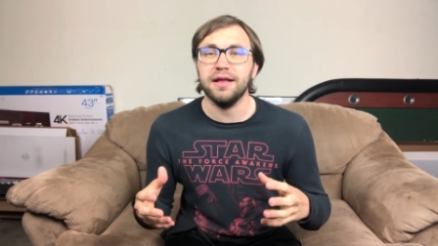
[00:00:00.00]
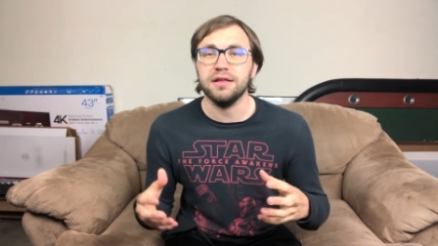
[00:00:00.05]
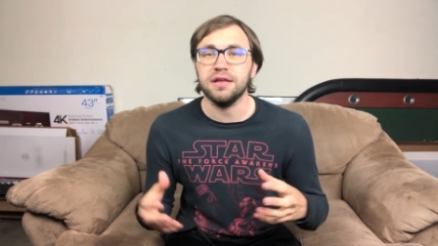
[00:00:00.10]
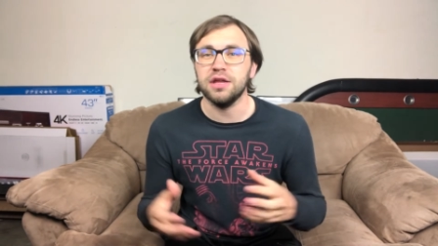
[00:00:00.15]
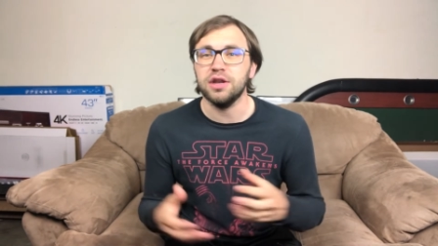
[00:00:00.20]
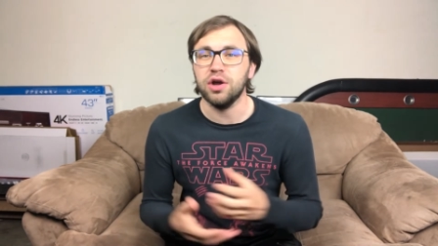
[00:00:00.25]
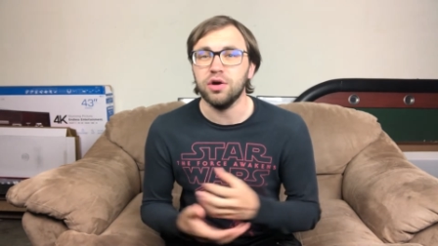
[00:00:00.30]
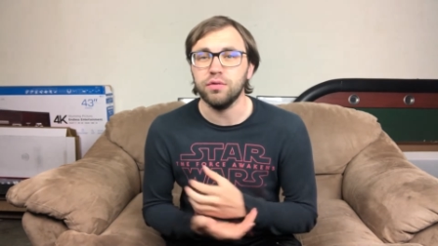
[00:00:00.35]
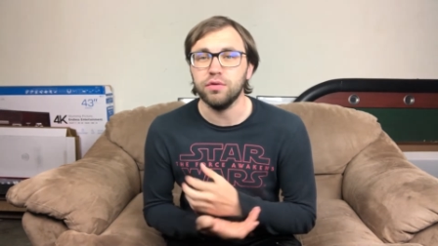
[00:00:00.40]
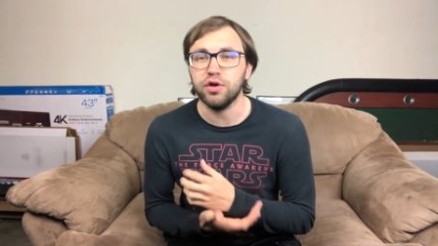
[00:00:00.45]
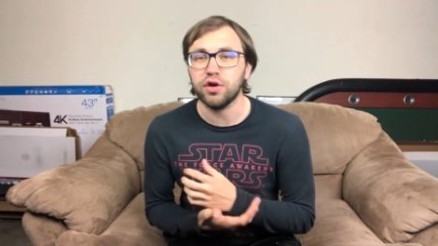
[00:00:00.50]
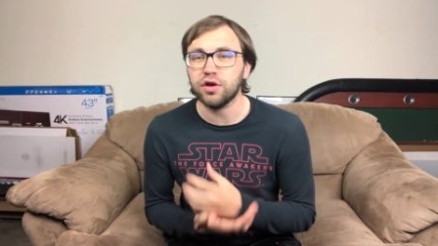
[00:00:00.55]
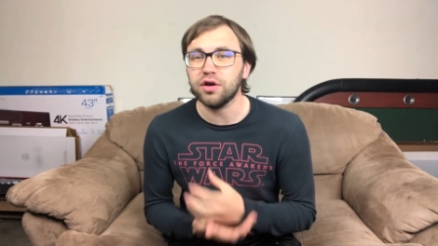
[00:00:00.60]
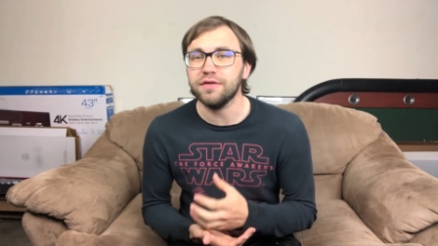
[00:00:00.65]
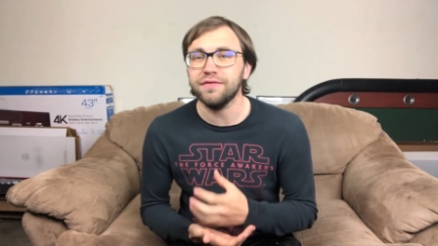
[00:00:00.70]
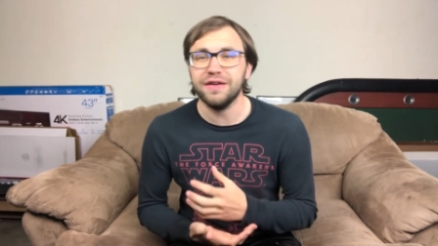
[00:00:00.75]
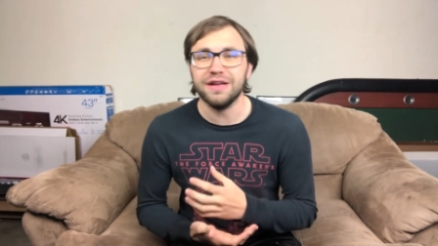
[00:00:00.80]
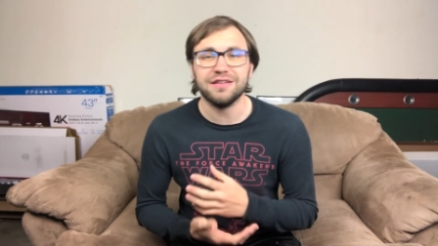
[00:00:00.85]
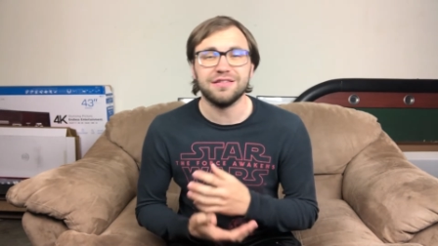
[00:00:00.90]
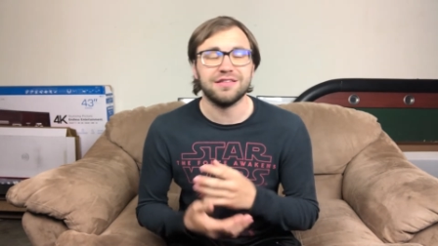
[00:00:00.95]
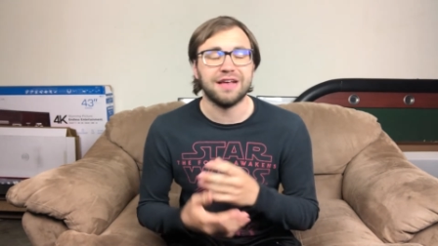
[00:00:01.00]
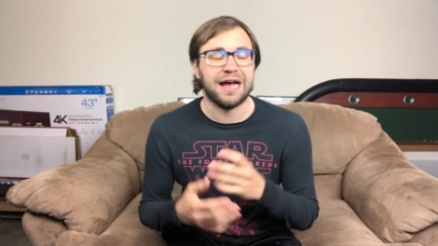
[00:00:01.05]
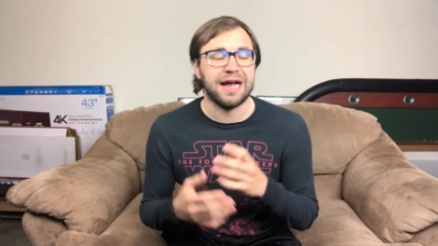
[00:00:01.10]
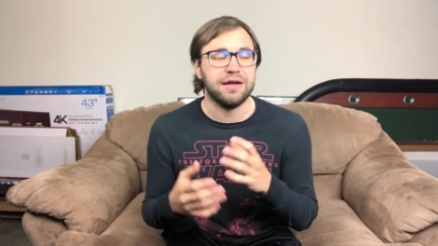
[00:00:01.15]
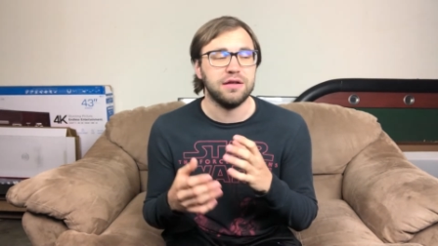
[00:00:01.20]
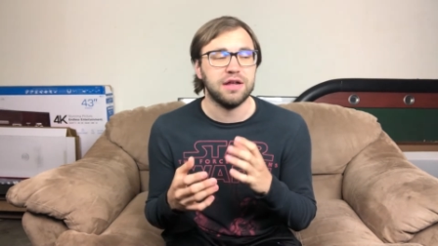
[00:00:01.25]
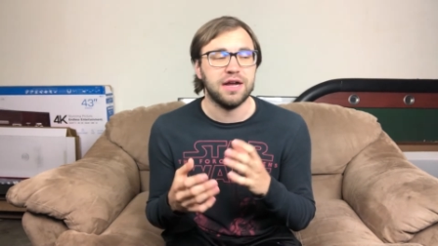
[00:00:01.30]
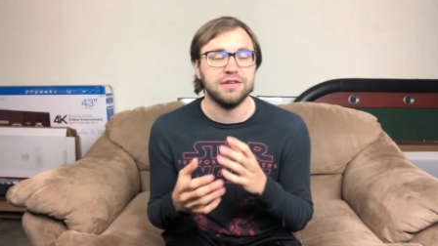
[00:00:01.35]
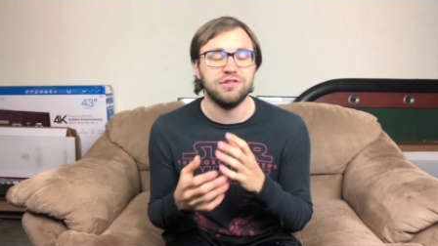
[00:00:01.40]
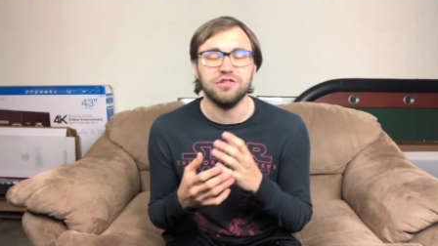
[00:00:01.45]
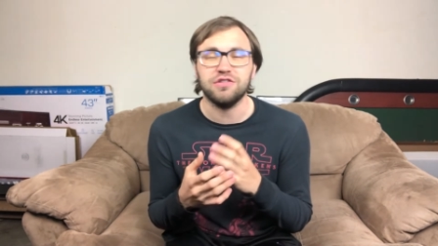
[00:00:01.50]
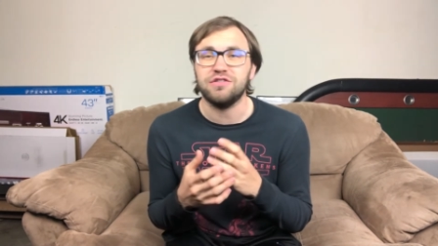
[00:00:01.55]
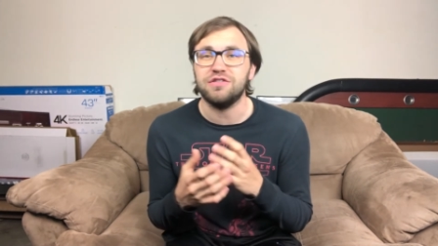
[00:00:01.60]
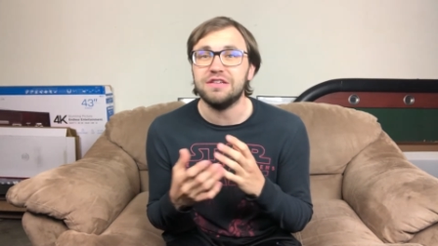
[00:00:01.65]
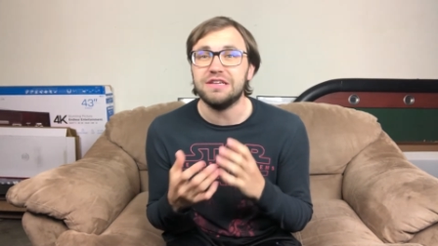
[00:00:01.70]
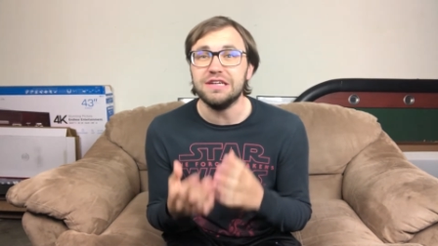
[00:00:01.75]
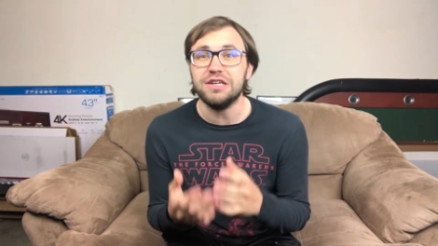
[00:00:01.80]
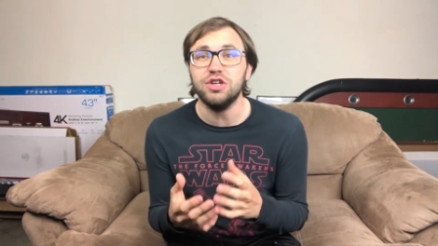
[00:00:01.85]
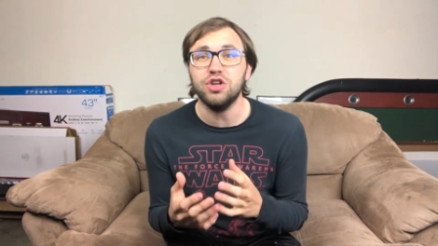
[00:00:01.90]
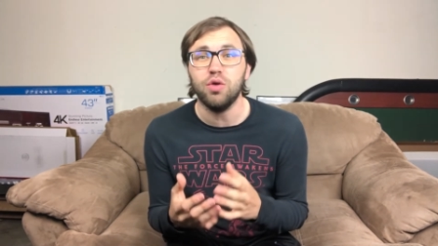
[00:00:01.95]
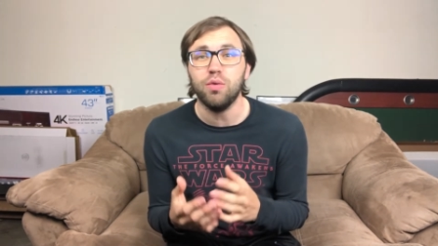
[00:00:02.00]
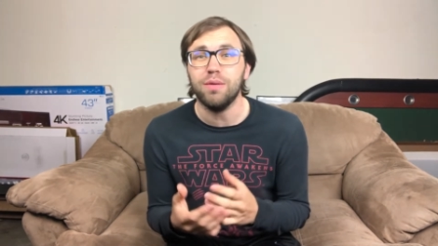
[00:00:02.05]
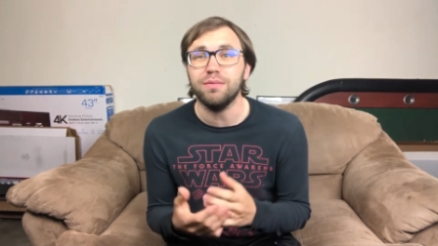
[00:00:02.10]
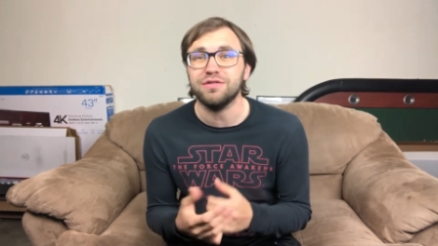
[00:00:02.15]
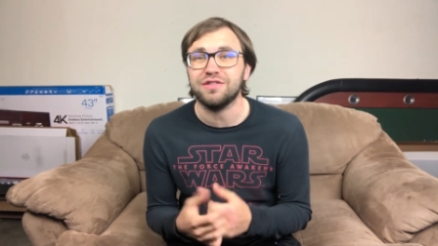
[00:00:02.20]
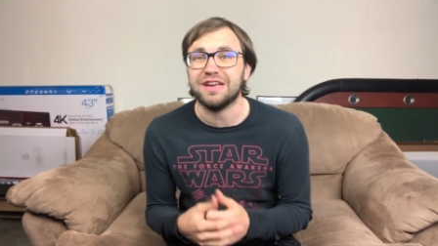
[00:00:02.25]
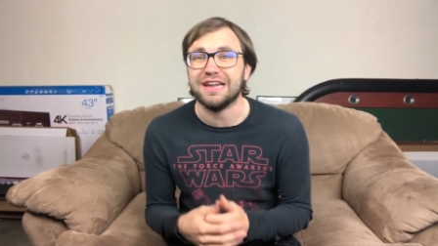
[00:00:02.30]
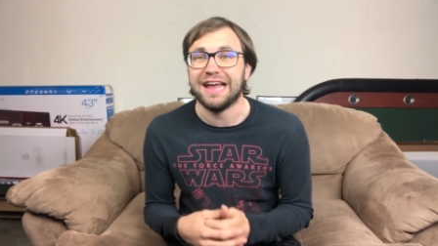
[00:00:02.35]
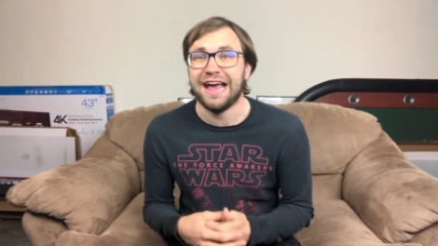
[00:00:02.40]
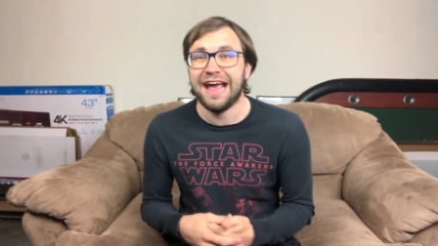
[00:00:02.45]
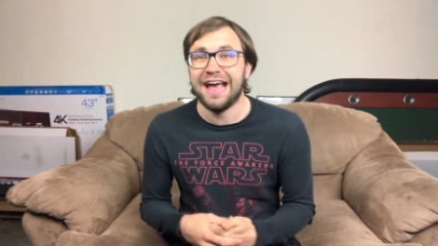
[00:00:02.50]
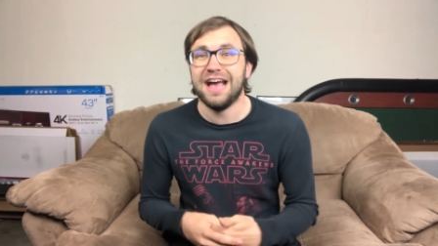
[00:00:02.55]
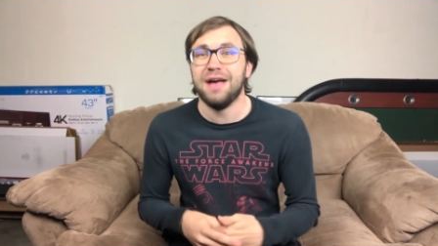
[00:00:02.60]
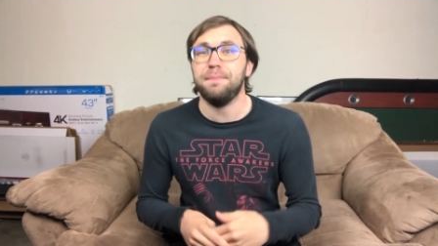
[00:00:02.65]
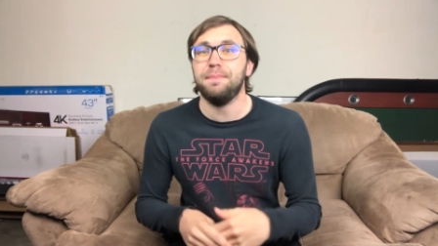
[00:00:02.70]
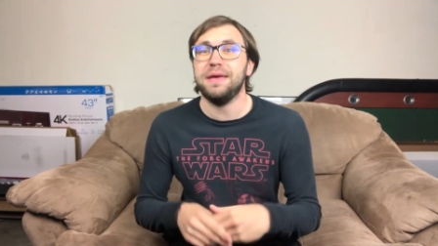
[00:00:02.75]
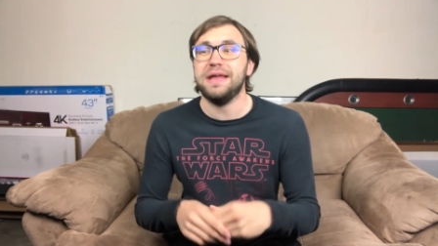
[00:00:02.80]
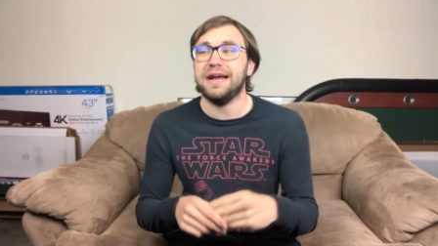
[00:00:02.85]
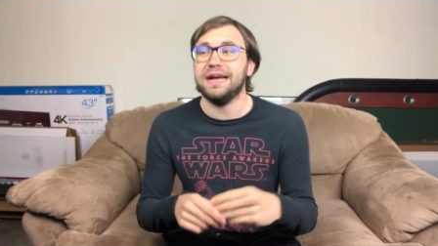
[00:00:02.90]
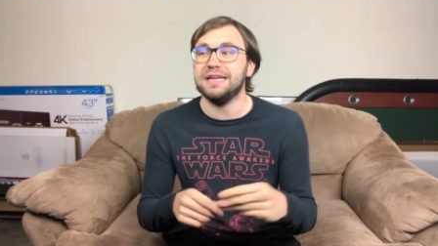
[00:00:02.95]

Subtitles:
nervous. I just didn't know what was going to happen.